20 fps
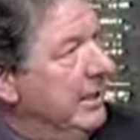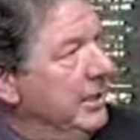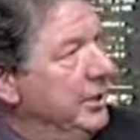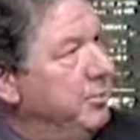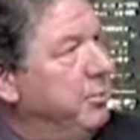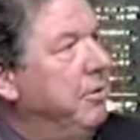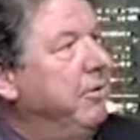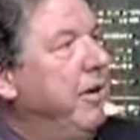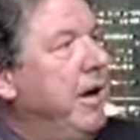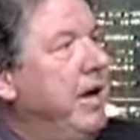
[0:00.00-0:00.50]

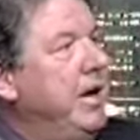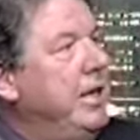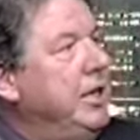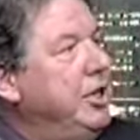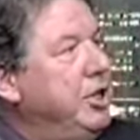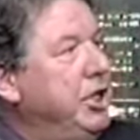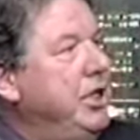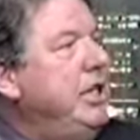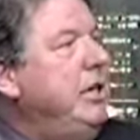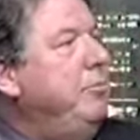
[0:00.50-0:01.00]
is providing
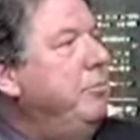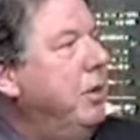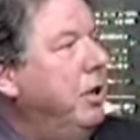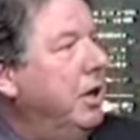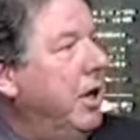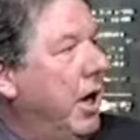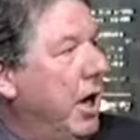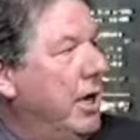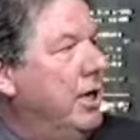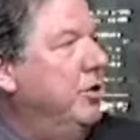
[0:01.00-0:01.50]
cheap
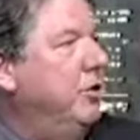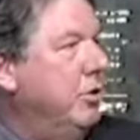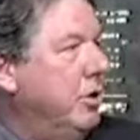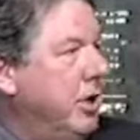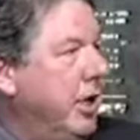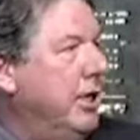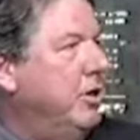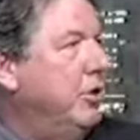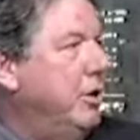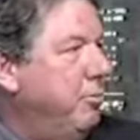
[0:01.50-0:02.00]

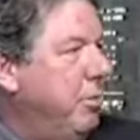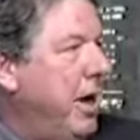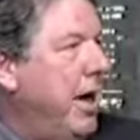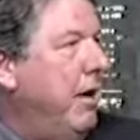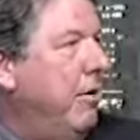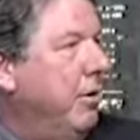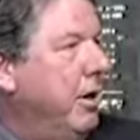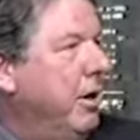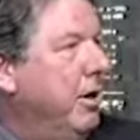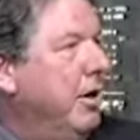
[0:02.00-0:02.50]
hydroelectric power.